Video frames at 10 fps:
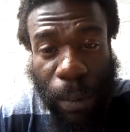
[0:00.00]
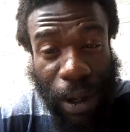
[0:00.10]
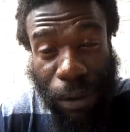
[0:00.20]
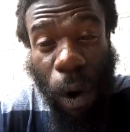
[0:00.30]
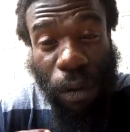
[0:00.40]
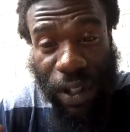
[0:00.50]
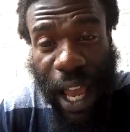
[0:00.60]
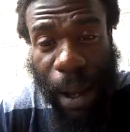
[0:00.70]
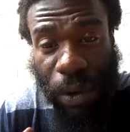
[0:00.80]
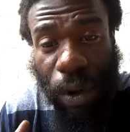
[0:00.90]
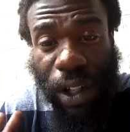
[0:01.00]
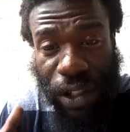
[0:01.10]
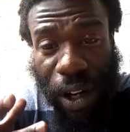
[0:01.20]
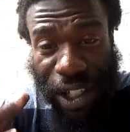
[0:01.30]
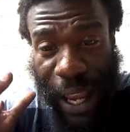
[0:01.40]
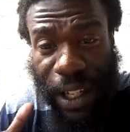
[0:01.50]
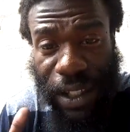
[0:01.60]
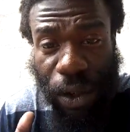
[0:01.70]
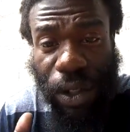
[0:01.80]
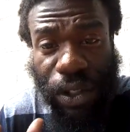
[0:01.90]
but if over time you're going to start
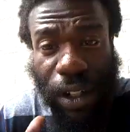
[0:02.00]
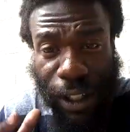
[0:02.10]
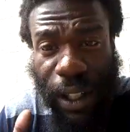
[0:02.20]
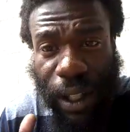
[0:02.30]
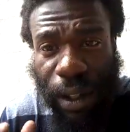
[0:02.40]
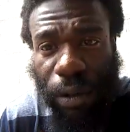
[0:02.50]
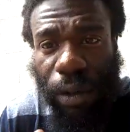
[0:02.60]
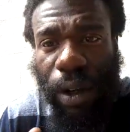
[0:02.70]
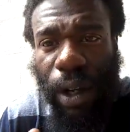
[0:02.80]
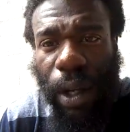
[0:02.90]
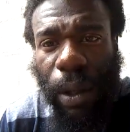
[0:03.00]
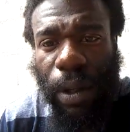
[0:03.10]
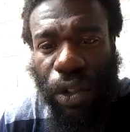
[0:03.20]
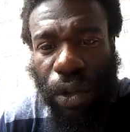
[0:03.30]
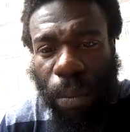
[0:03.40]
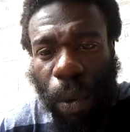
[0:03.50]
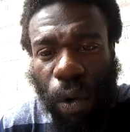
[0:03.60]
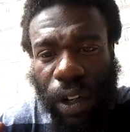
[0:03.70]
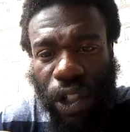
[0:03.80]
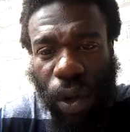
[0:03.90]
changing, you're going to start looking different, because you're
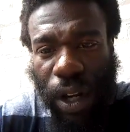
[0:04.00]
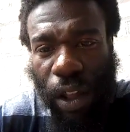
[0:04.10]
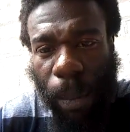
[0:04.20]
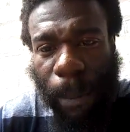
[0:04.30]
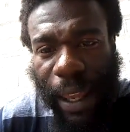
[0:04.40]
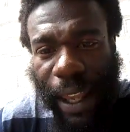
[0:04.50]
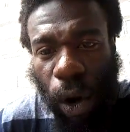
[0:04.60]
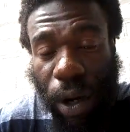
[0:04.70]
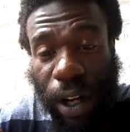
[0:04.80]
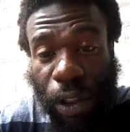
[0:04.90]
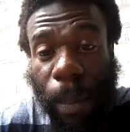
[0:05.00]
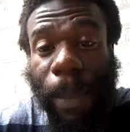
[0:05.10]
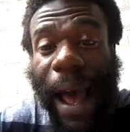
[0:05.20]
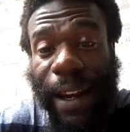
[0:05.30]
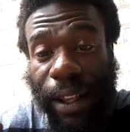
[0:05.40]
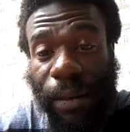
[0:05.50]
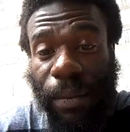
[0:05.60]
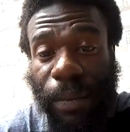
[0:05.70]
moving into another being or another body.